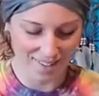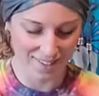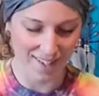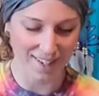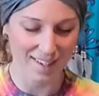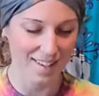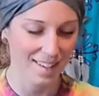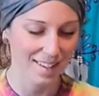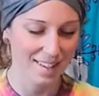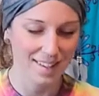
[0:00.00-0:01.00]
okay.
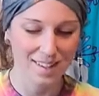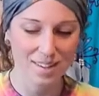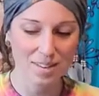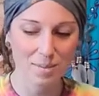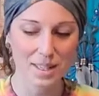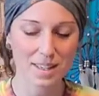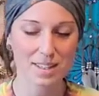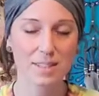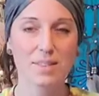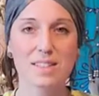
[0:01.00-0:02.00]
Oh my
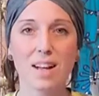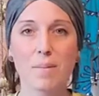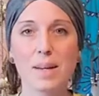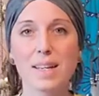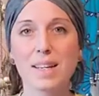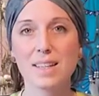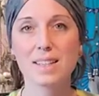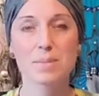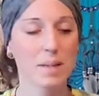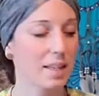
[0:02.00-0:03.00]
gosh, if it's not my
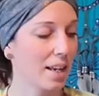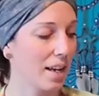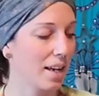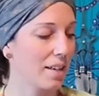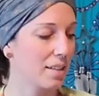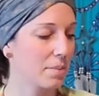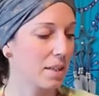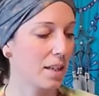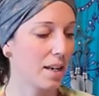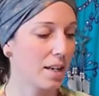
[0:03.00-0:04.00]
kids, my cat, it's
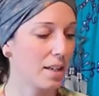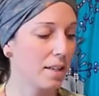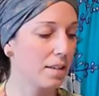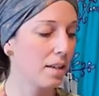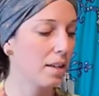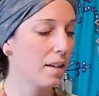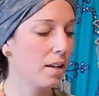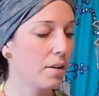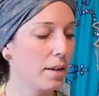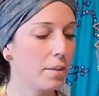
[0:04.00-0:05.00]
my cat.
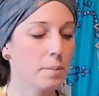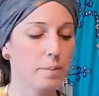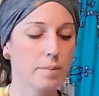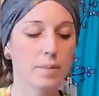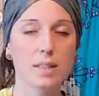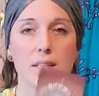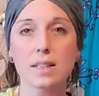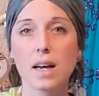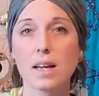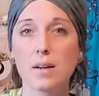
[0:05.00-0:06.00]
All right,
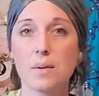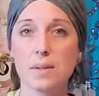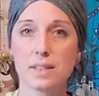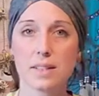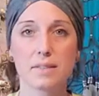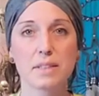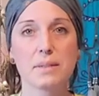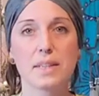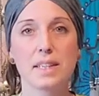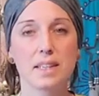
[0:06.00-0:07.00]
this guy always, every
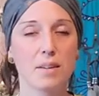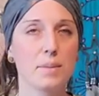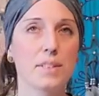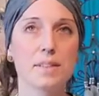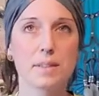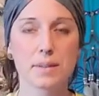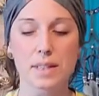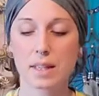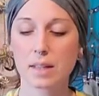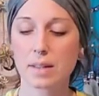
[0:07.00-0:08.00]
reading, almost every
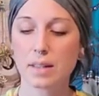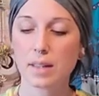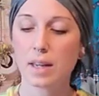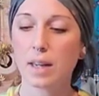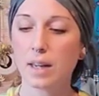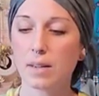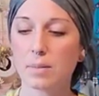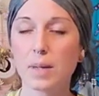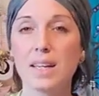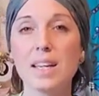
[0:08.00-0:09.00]
reading.
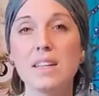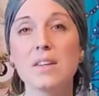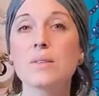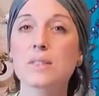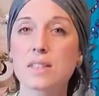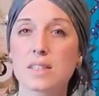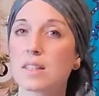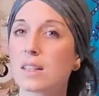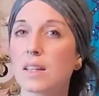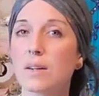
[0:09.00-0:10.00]
And he knows this
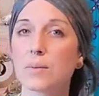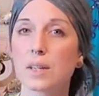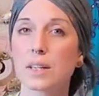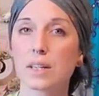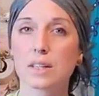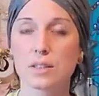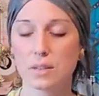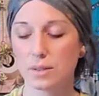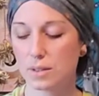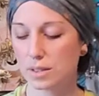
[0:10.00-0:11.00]
is the Leo reading
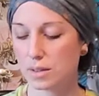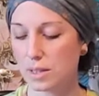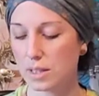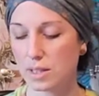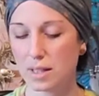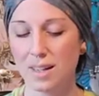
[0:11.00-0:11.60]
too, so he's